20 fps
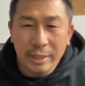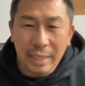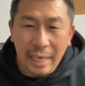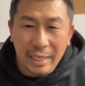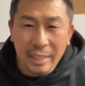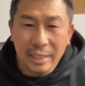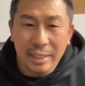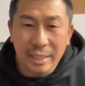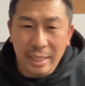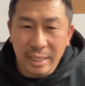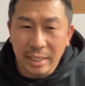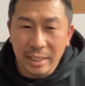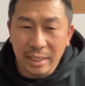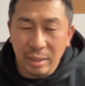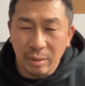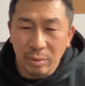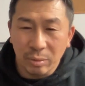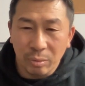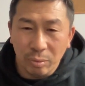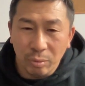not a
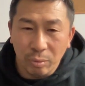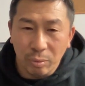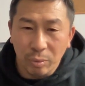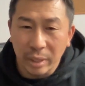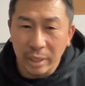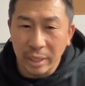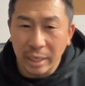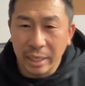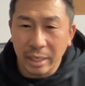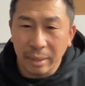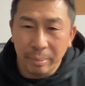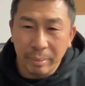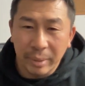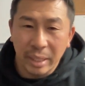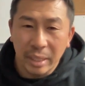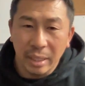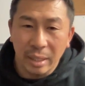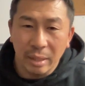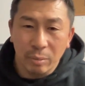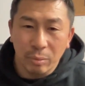citizen when they
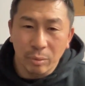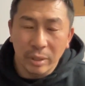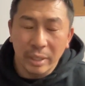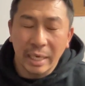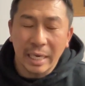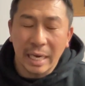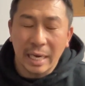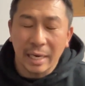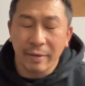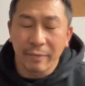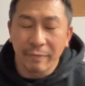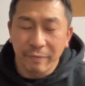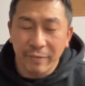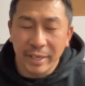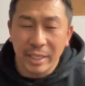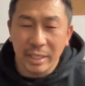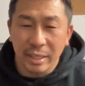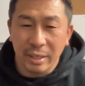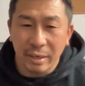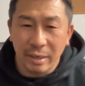got
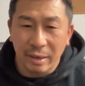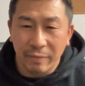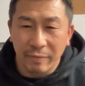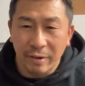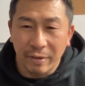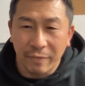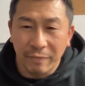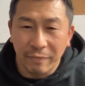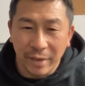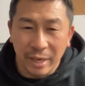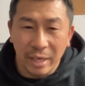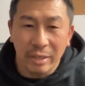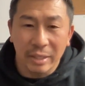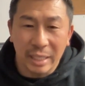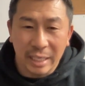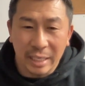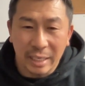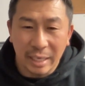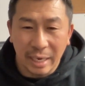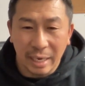convicted of a
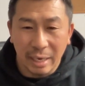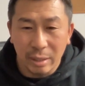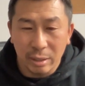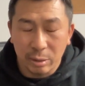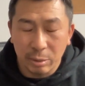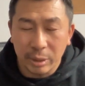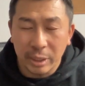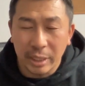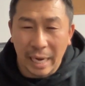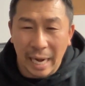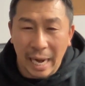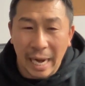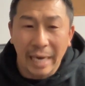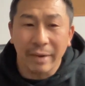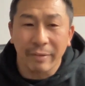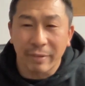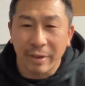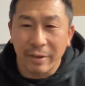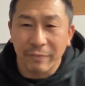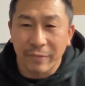felony, especially an
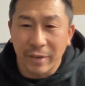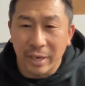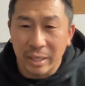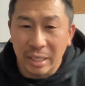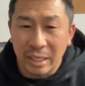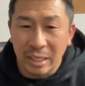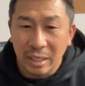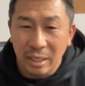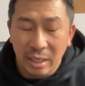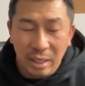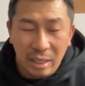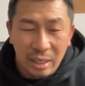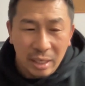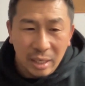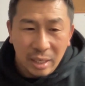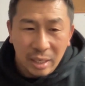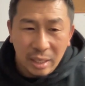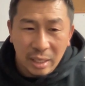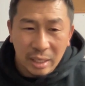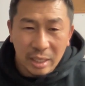aggravated felony,
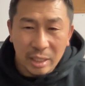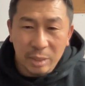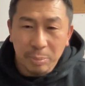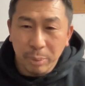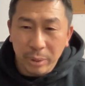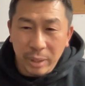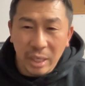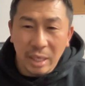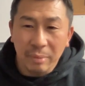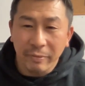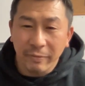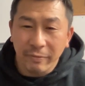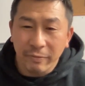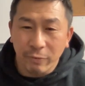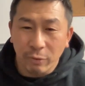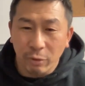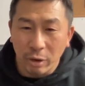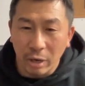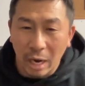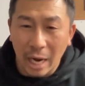is put up
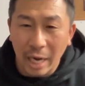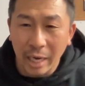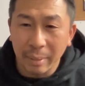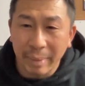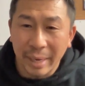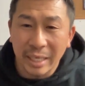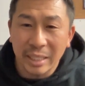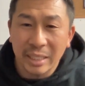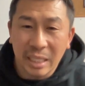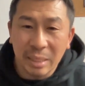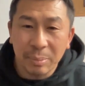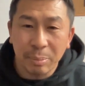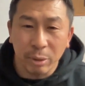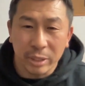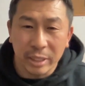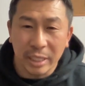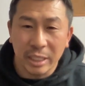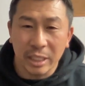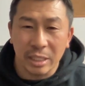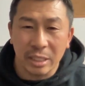for automatic
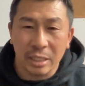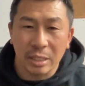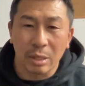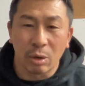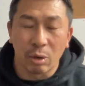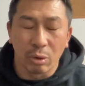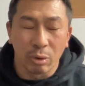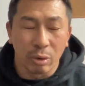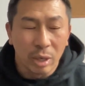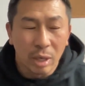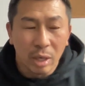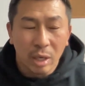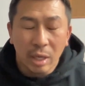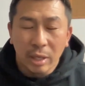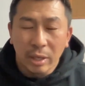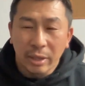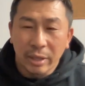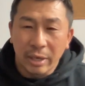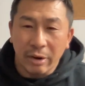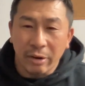deportation. So
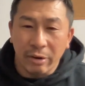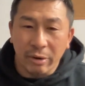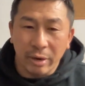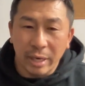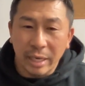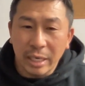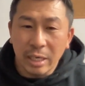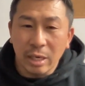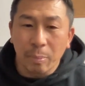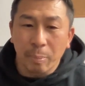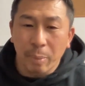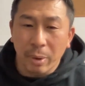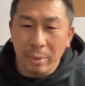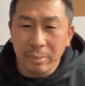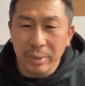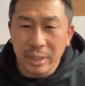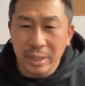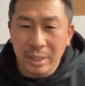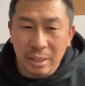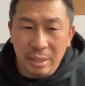their
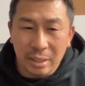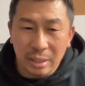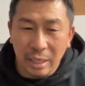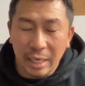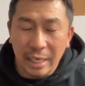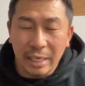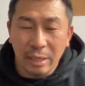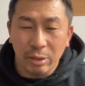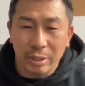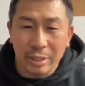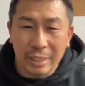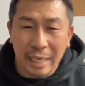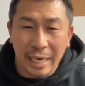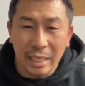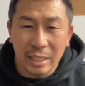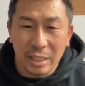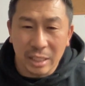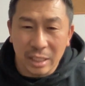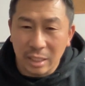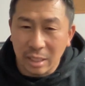the legal
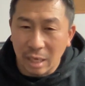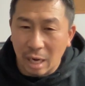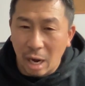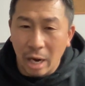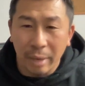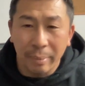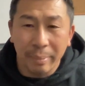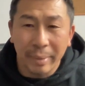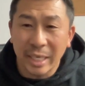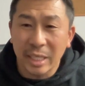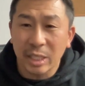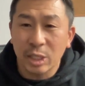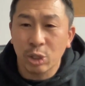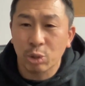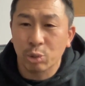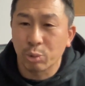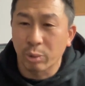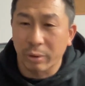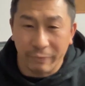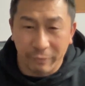status is automatically
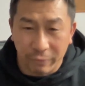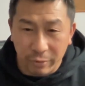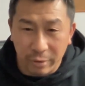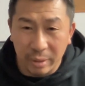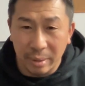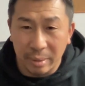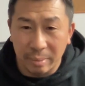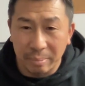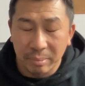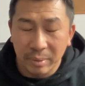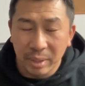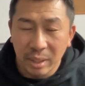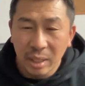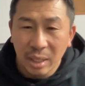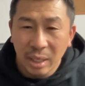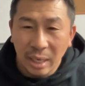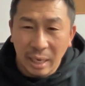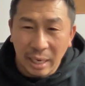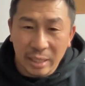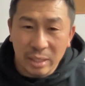stripped from them.
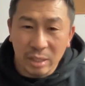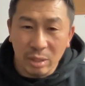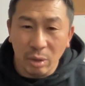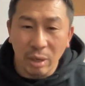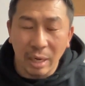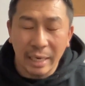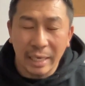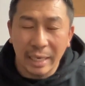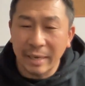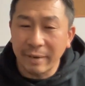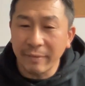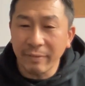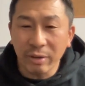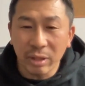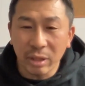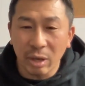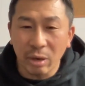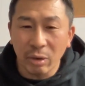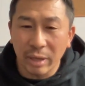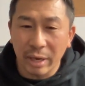And so like
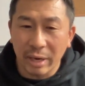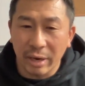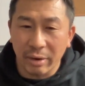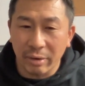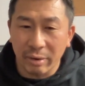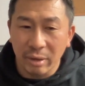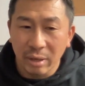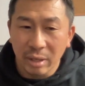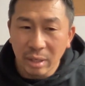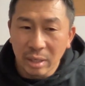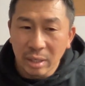even though they're,